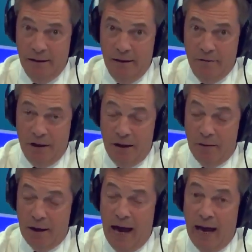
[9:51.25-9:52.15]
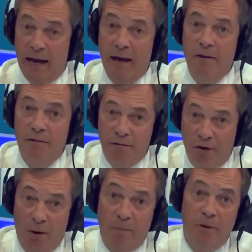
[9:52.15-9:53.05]
of the UK
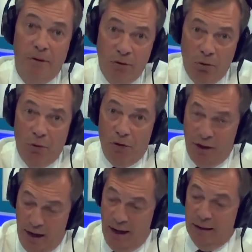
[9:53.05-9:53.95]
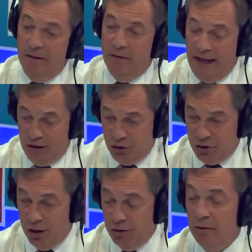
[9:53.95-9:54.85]
from Northern Ireland. That's
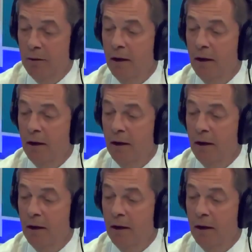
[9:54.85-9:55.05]
true.